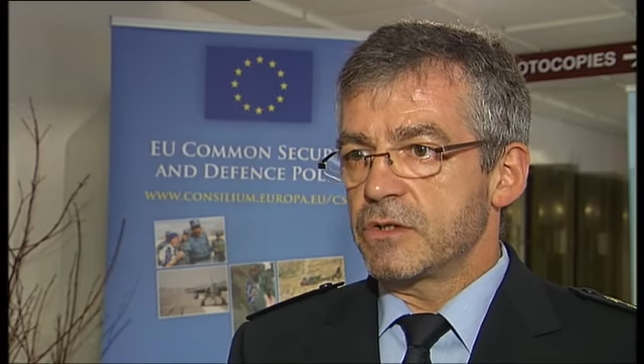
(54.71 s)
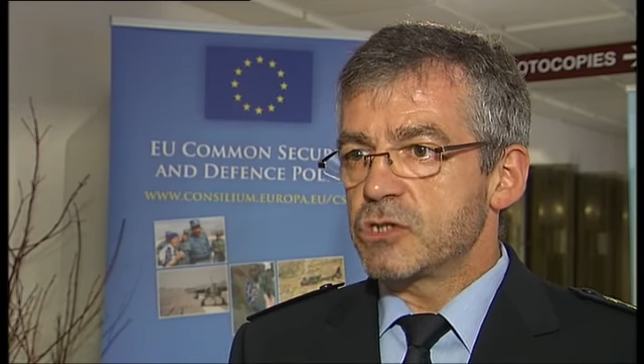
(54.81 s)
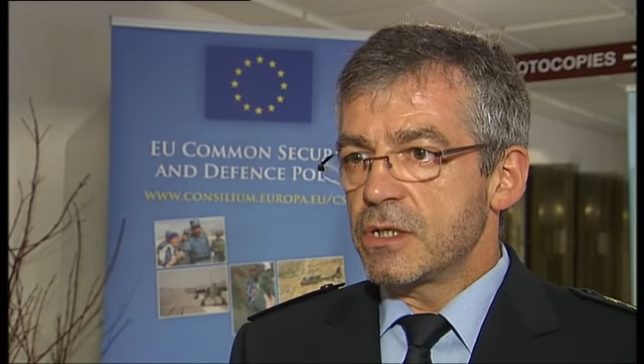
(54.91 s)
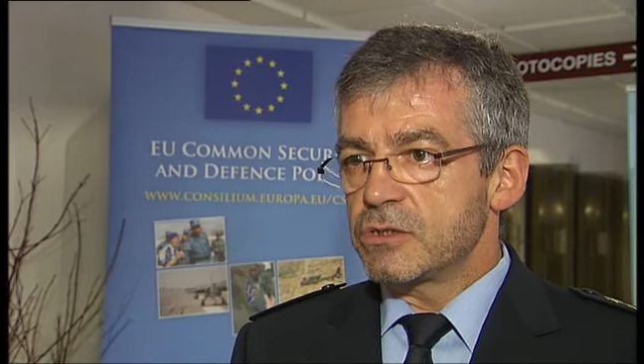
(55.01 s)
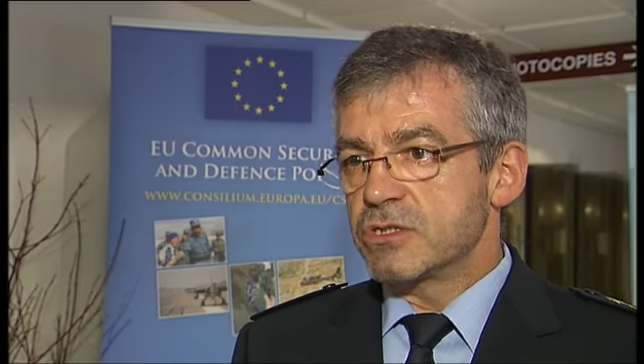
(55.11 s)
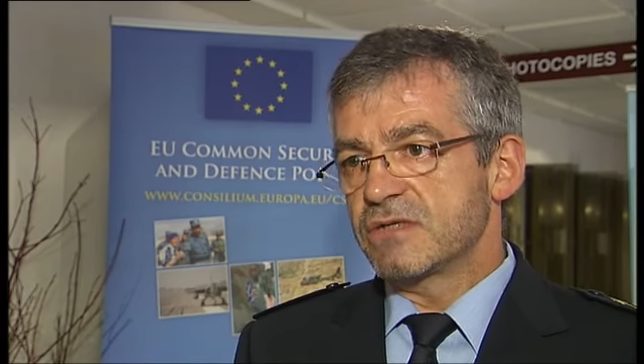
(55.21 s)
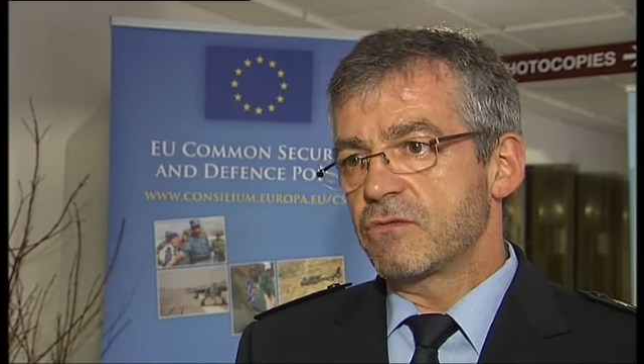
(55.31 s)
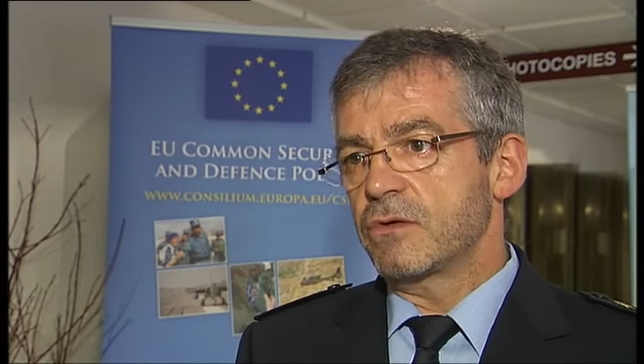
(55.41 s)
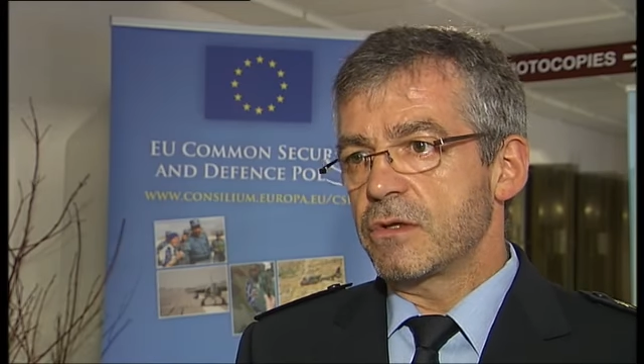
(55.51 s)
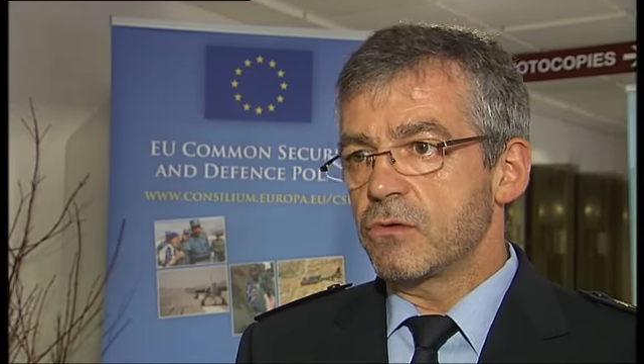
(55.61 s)
the challenges
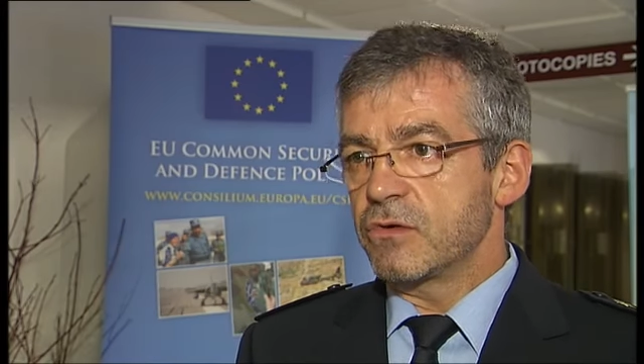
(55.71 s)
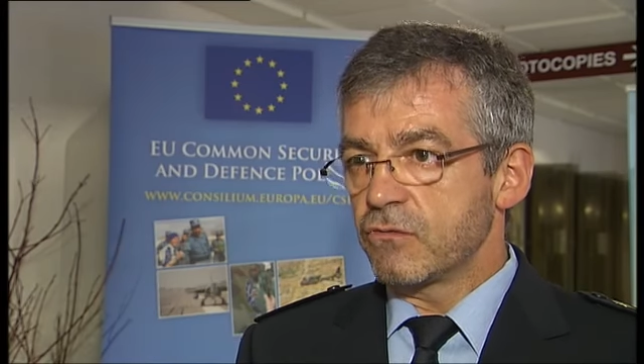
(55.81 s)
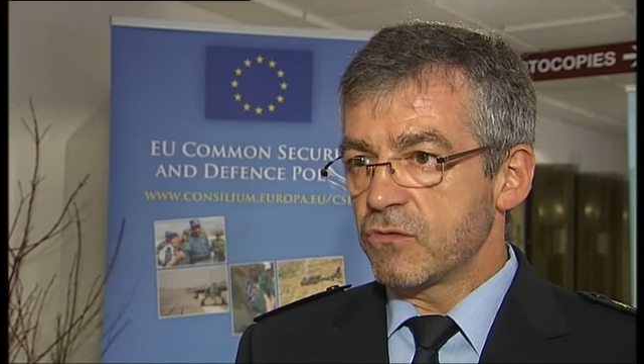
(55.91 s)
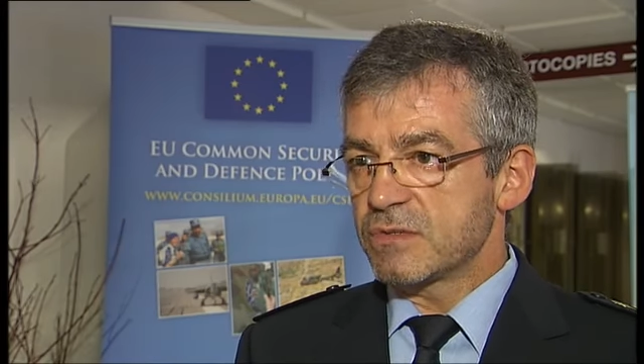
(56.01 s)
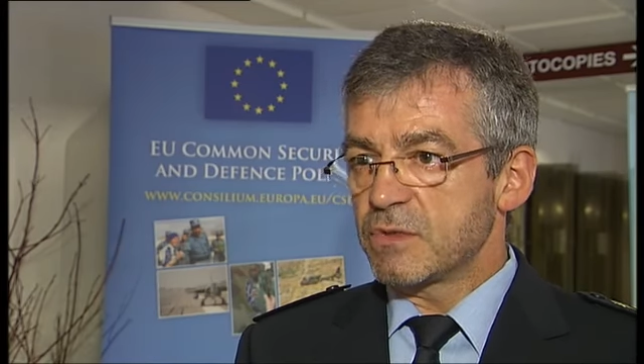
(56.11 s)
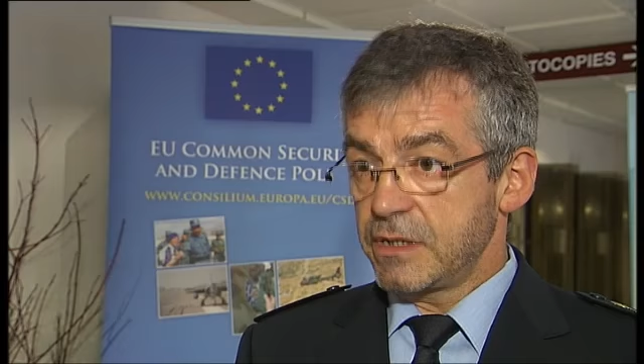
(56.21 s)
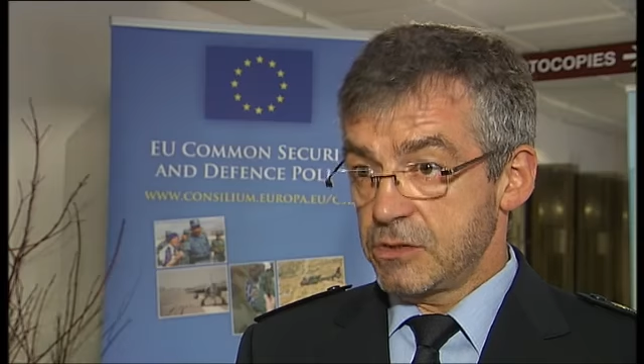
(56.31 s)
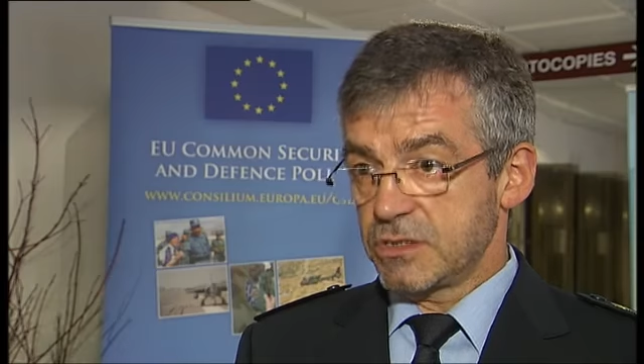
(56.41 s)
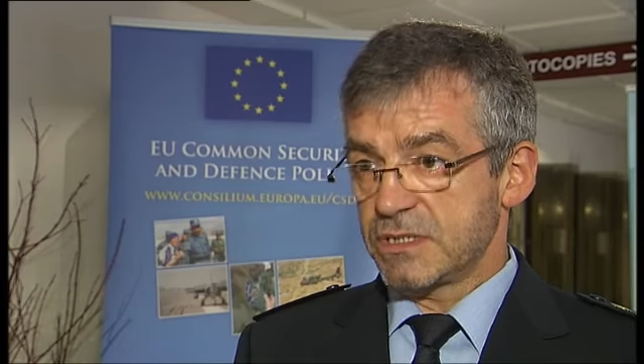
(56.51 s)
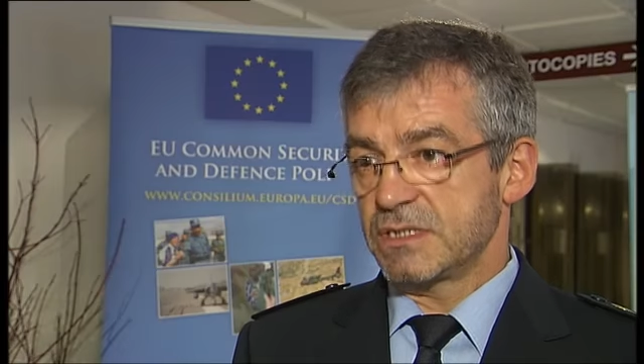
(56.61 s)
for the law enforcement
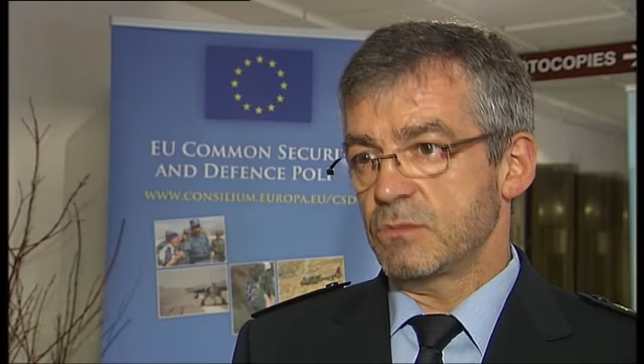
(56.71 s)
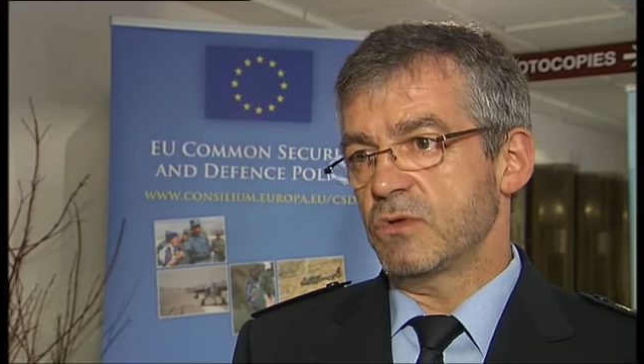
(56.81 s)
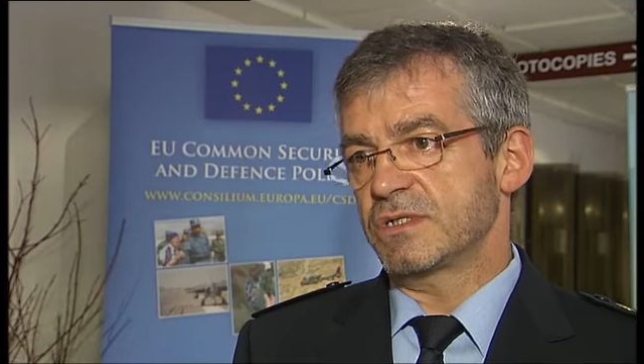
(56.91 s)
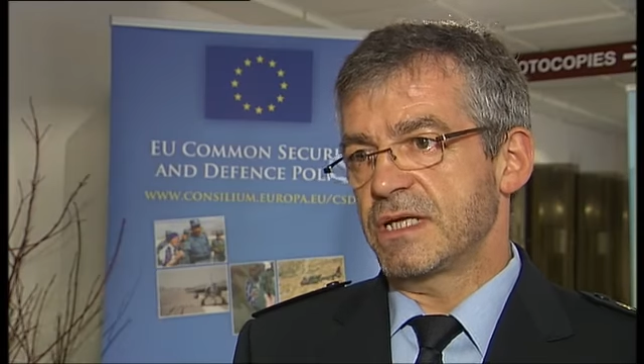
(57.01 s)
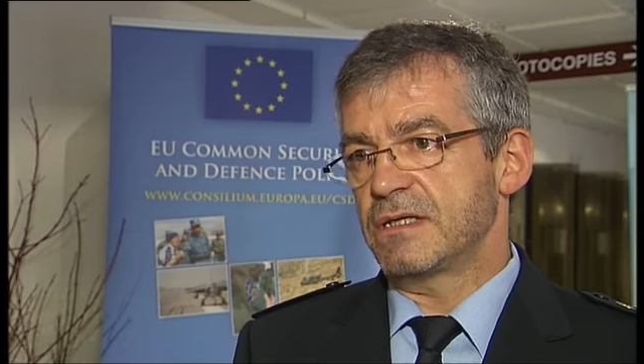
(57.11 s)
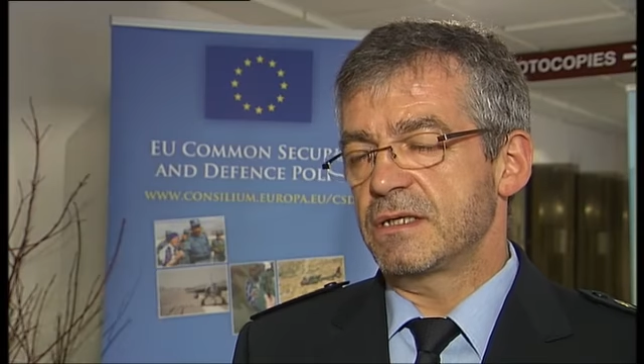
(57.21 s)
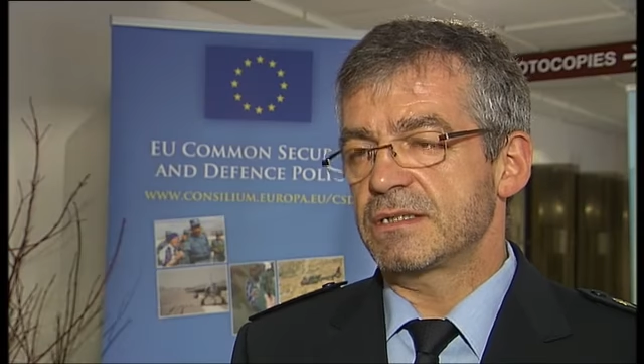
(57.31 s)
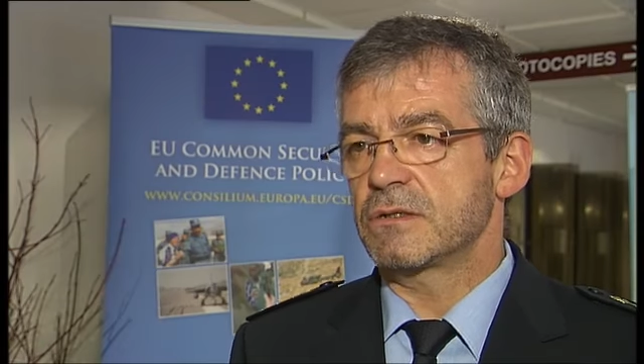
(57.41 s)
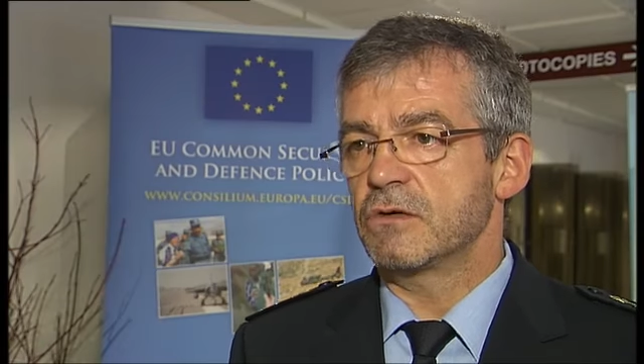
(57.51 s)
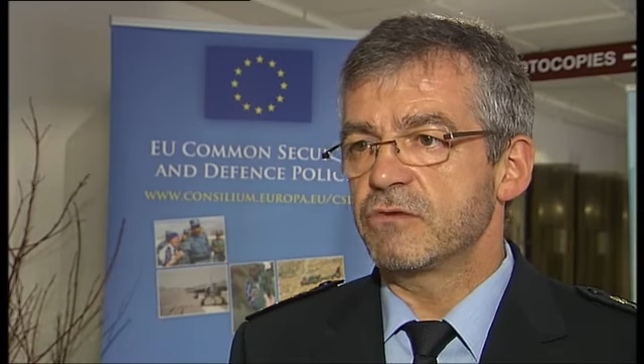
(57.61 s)
agencies in Bosnia and
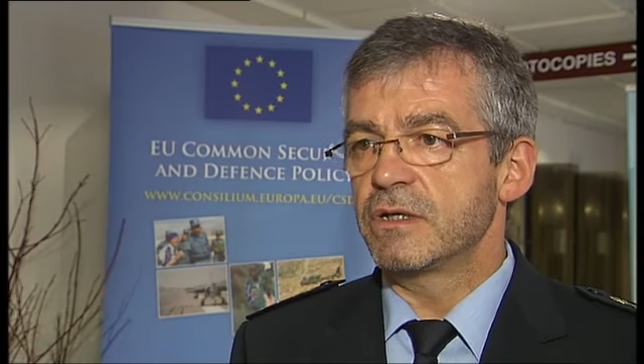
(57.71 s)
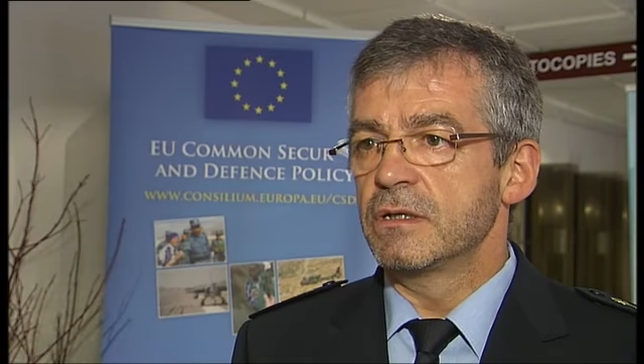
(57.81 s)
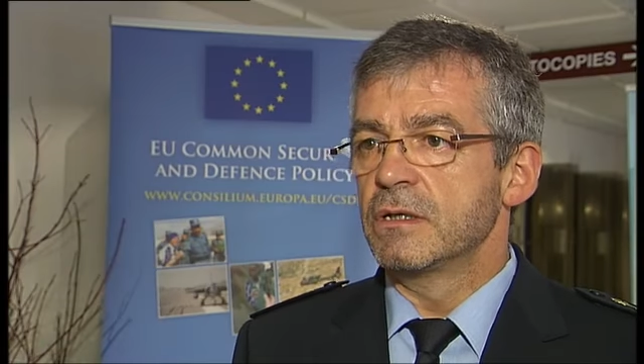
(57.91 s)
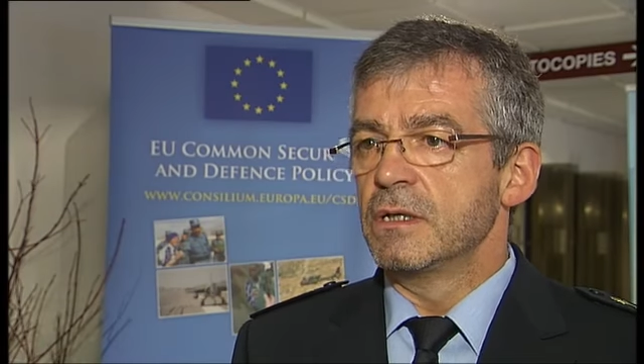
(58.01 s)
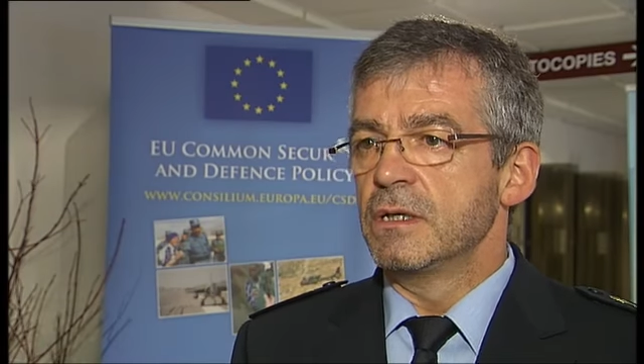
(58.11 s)
Herzegovina.